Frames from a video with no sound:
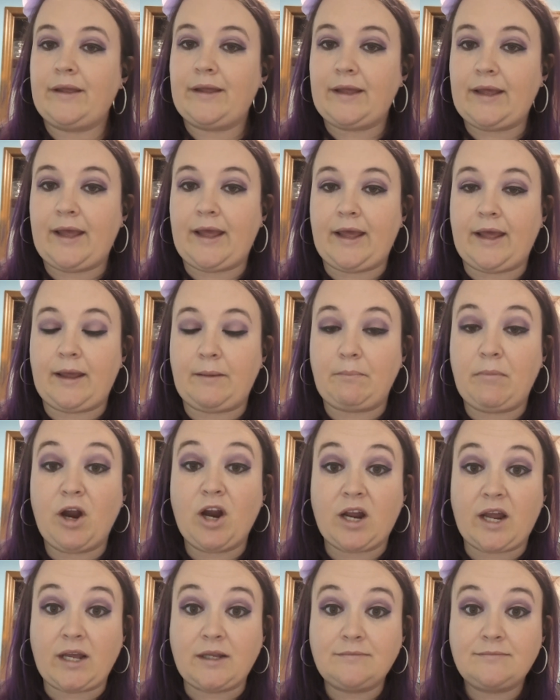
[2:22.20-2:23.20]
a
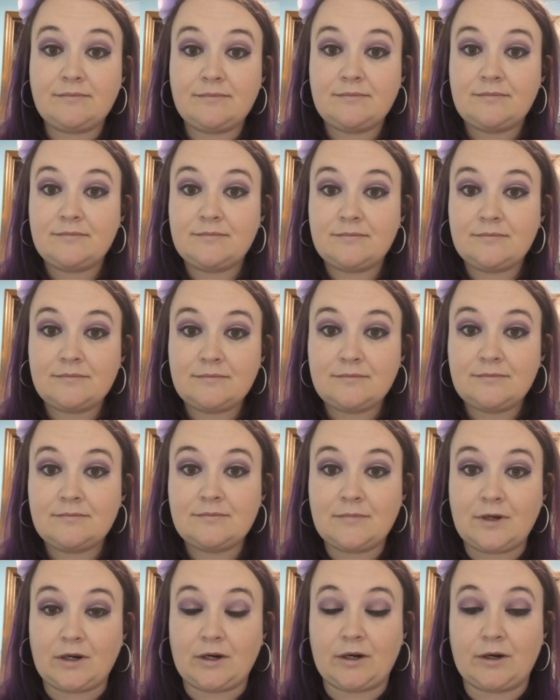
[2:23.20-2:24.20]
parka
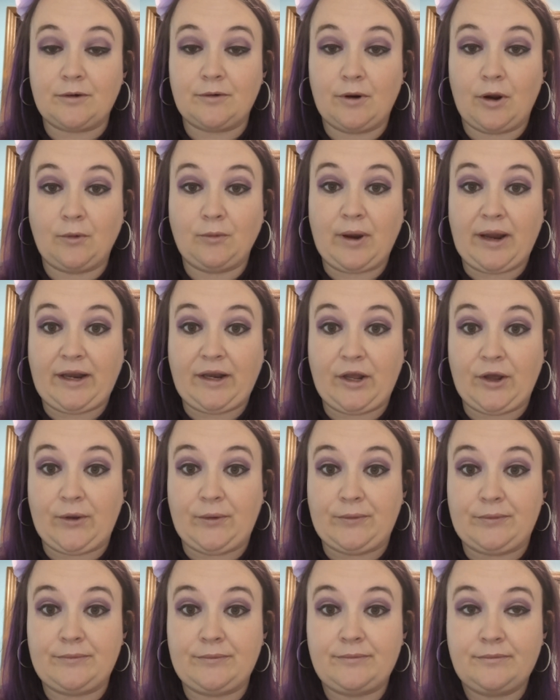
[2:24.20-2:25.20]
or a
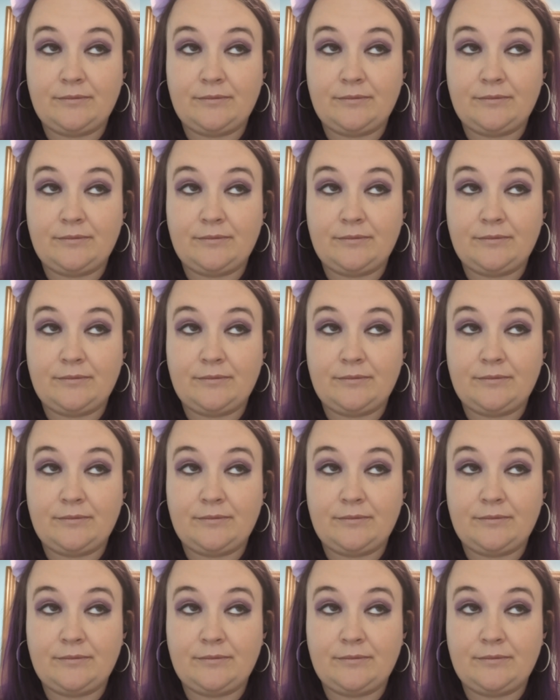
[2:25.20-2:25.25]
raincoat,